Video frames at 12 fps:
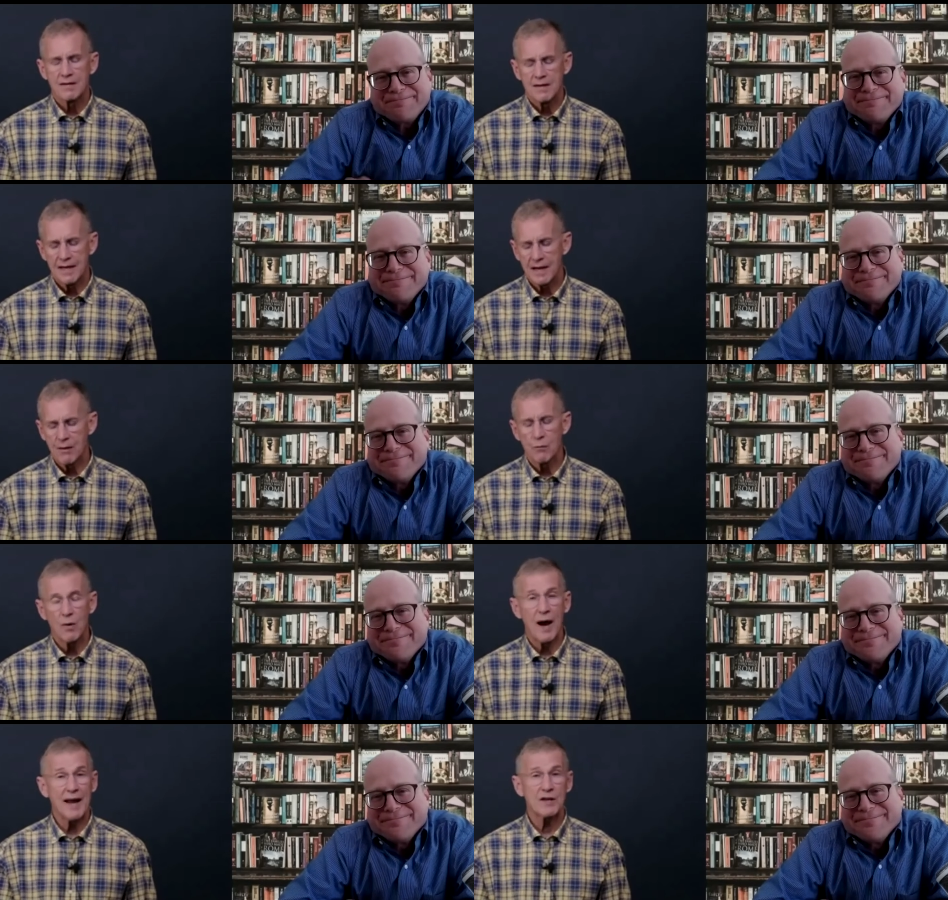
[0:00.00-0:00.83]
Speaker 1: Yeah,
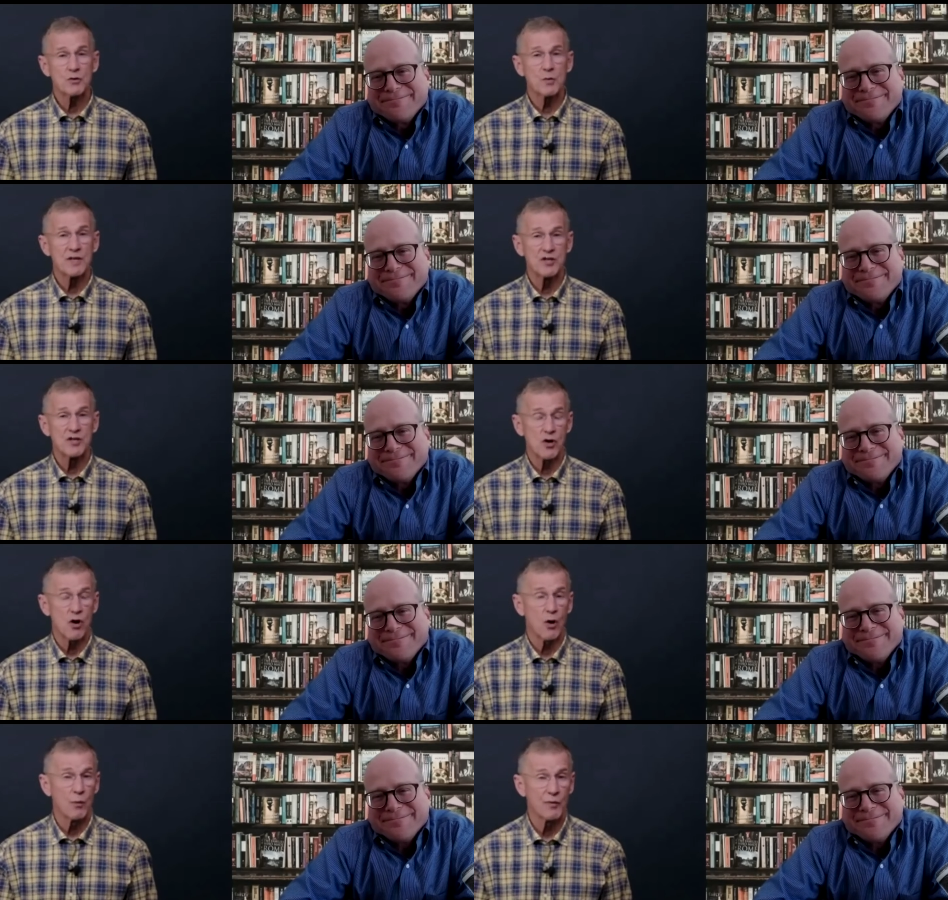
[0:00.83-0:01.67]
I guess we
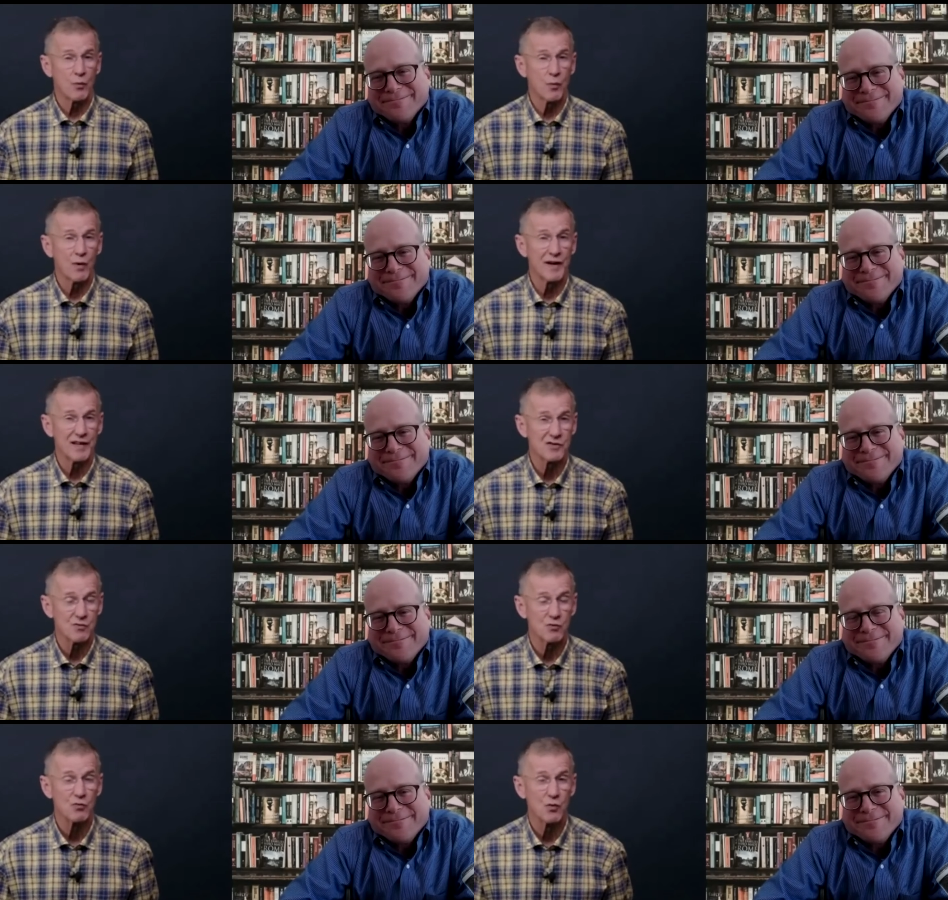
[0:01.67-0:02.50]
start with what
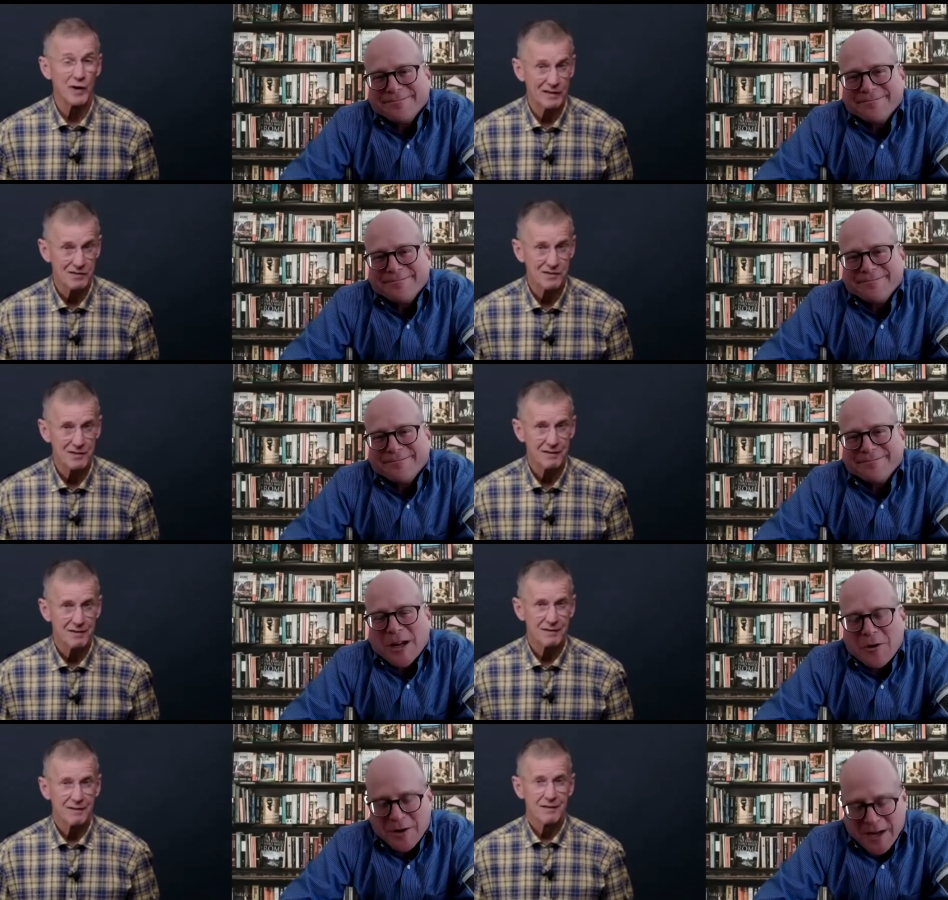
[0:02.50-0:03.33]
is risk.
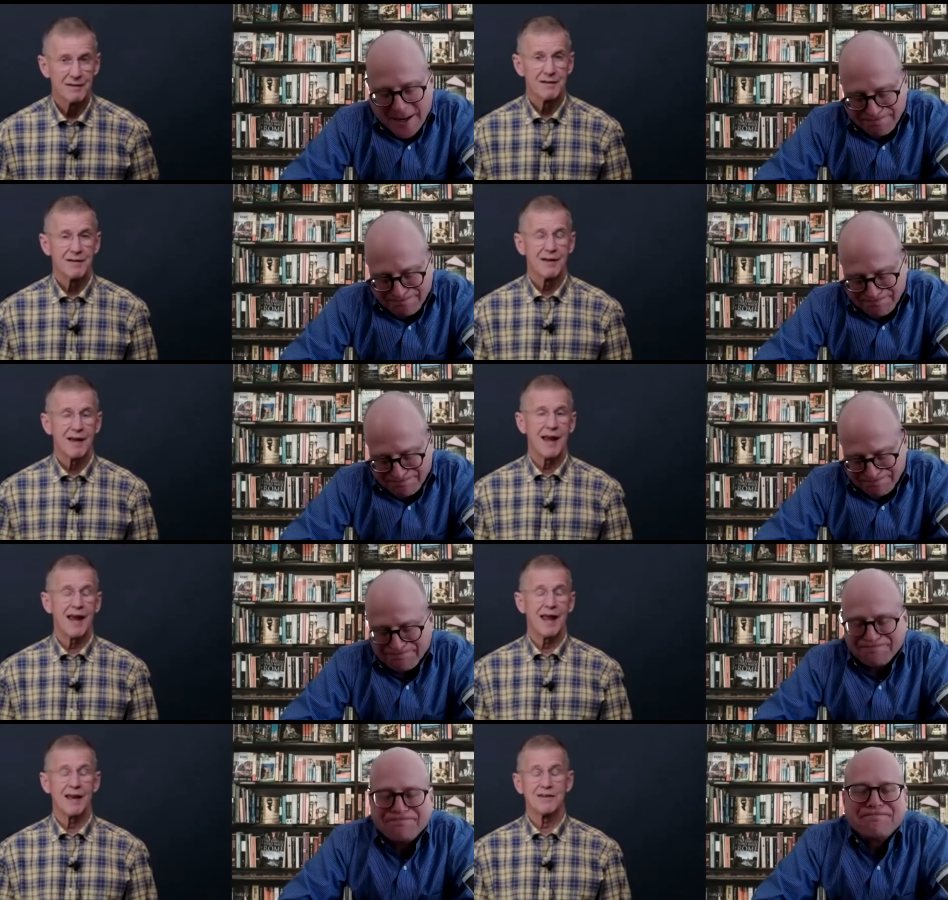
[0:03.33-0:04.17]
Okay.
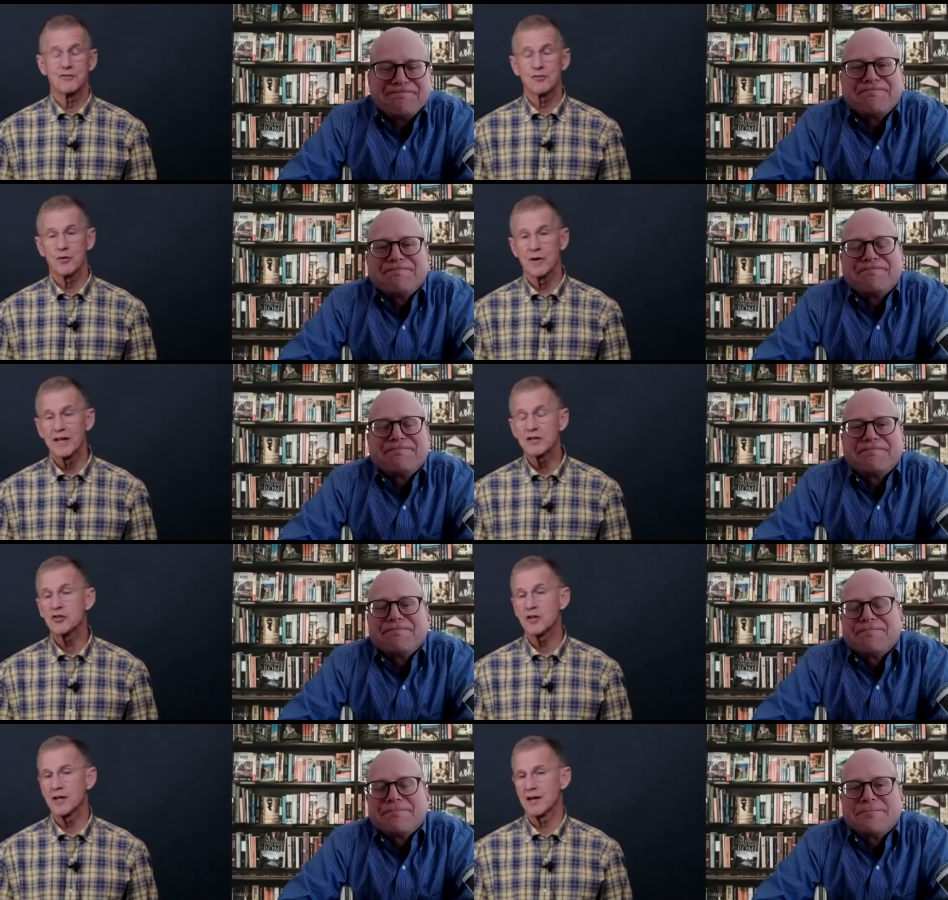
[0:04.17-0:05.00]
And
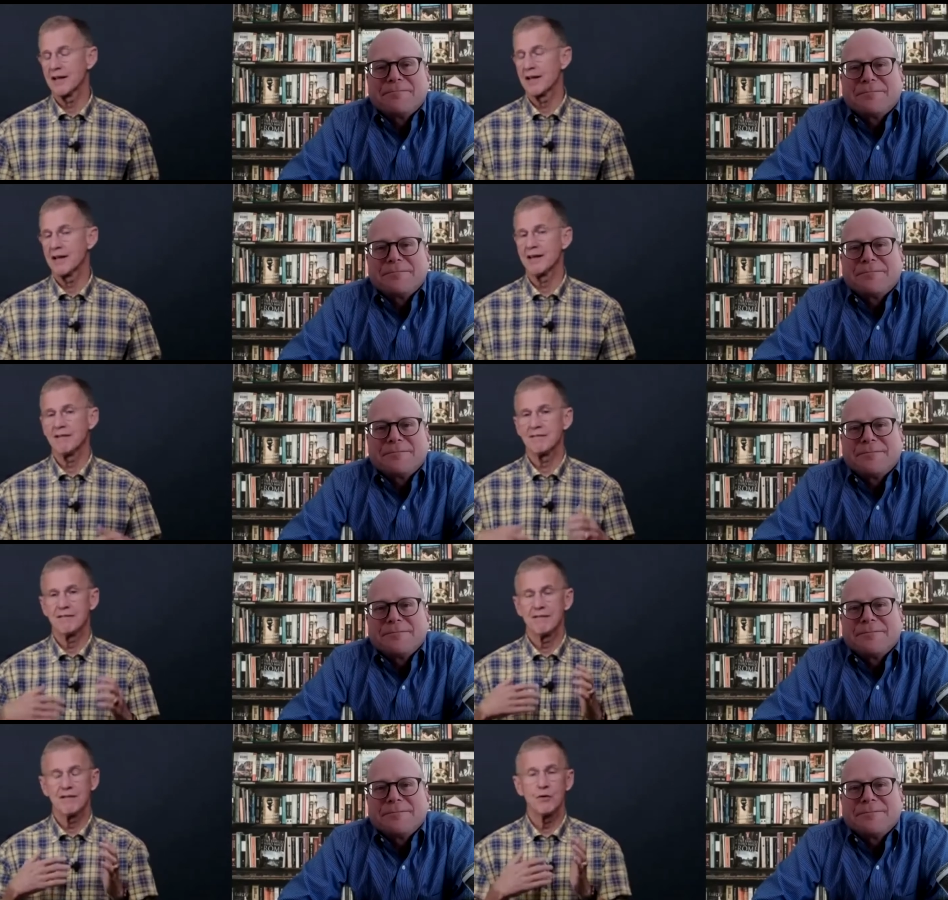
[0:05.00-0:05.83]
traditionally,
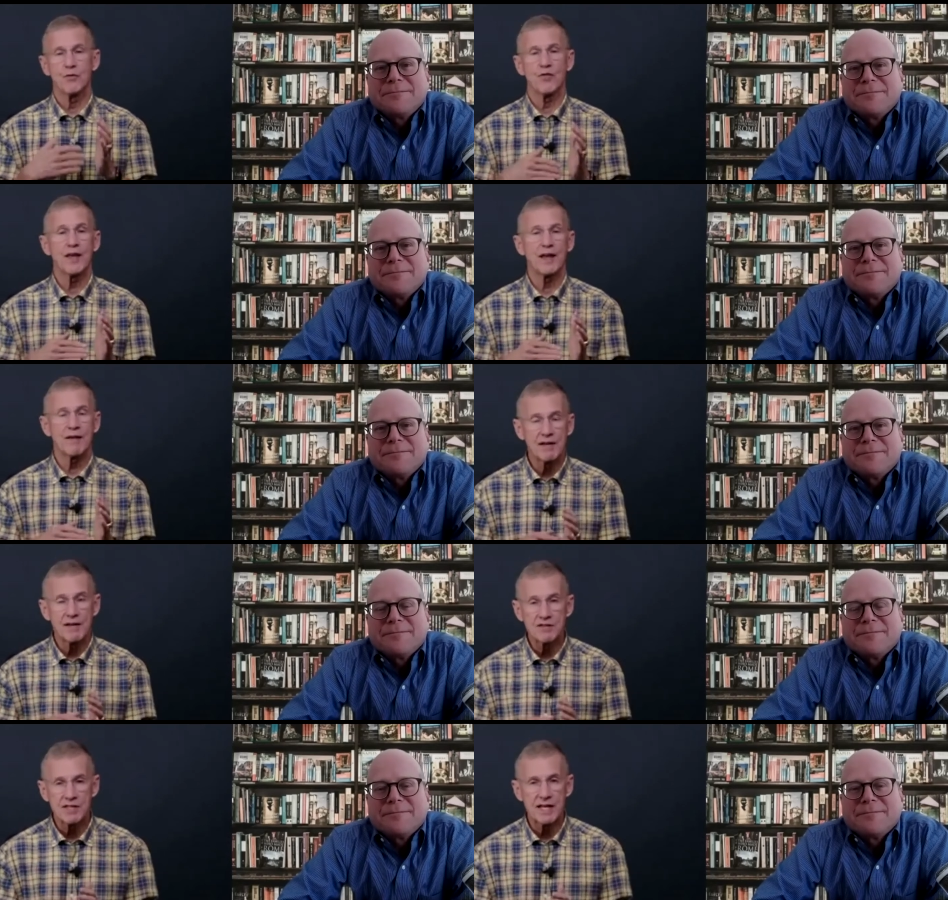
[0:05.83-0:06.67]
you think of it
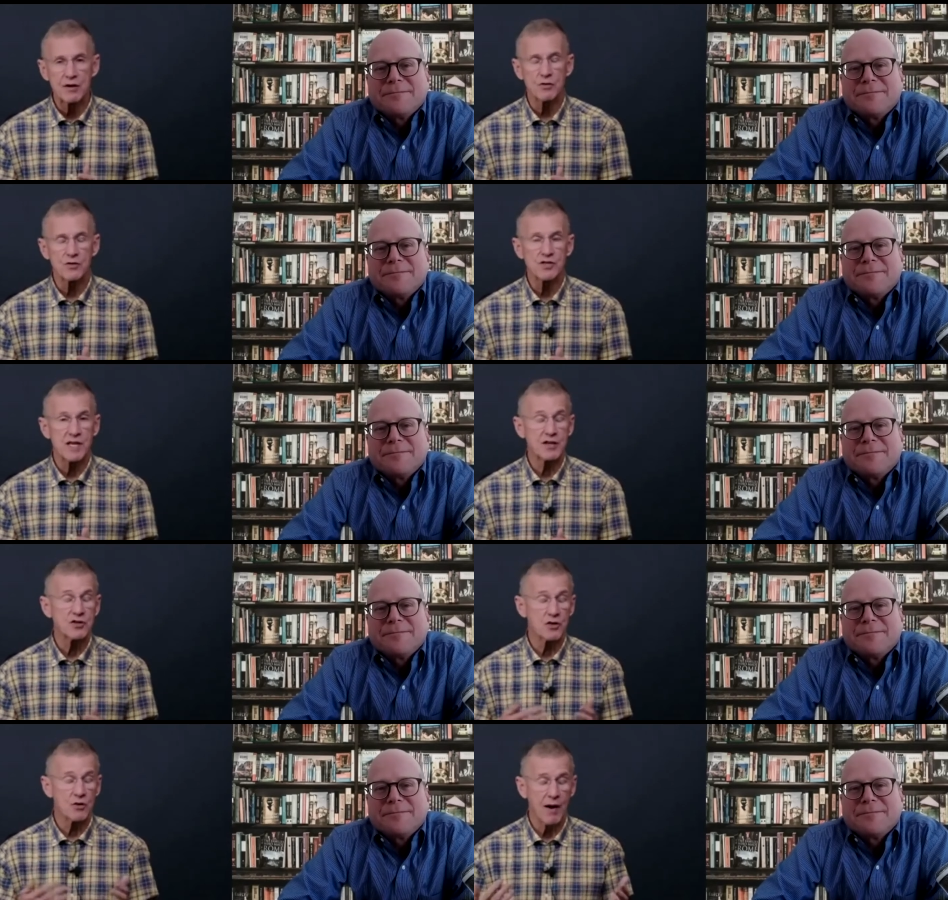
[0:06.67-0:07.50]
as the
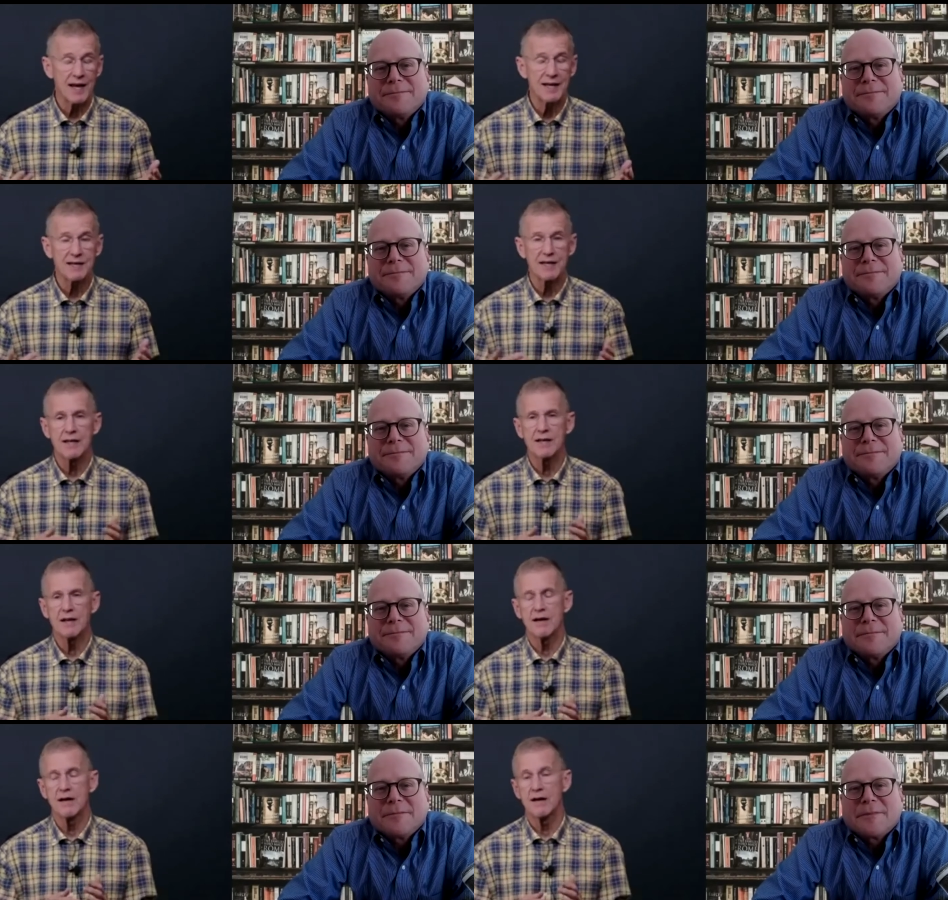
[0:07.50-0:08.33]
intersection, or I did,
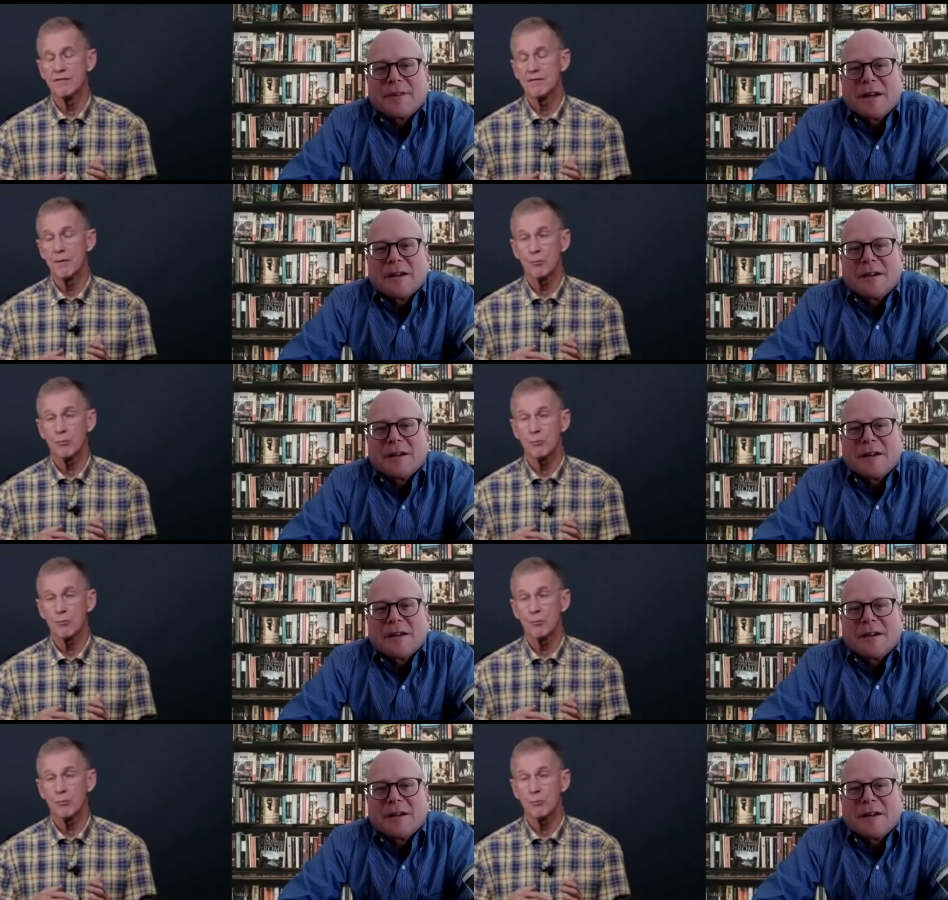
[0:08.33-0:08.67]
of the